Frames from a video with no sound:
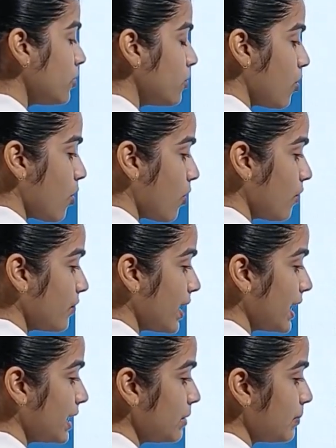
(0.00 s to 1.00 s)
of
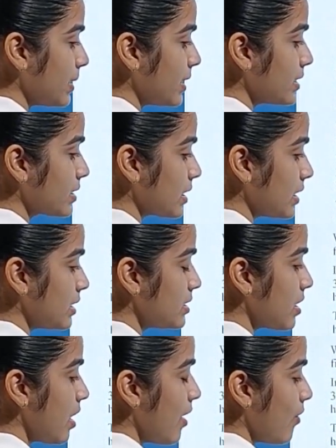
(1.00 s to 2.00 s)
any place is
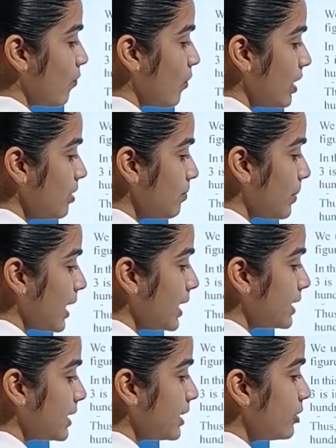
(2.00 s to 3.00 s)

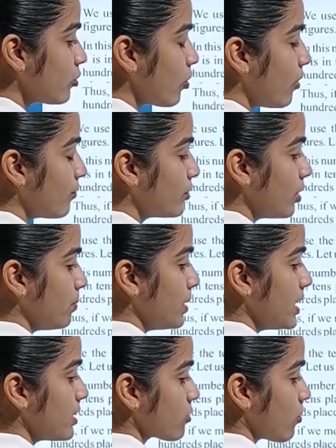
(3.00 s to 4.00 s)
1/10th of the
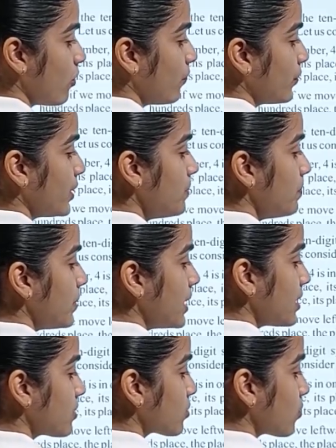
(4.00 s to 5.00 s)
place
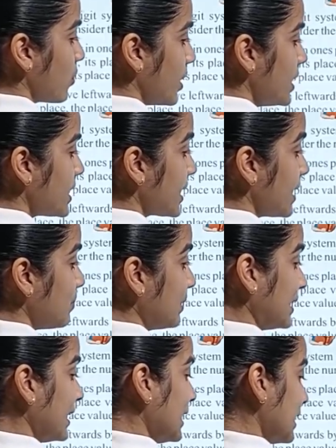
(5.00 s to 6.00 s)
to its
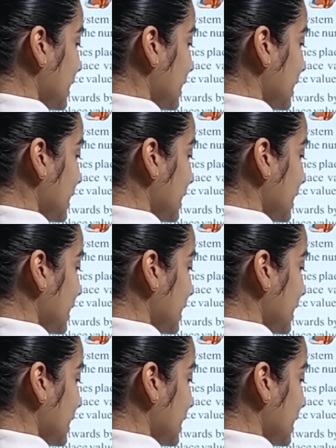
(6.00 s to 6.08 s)
immediate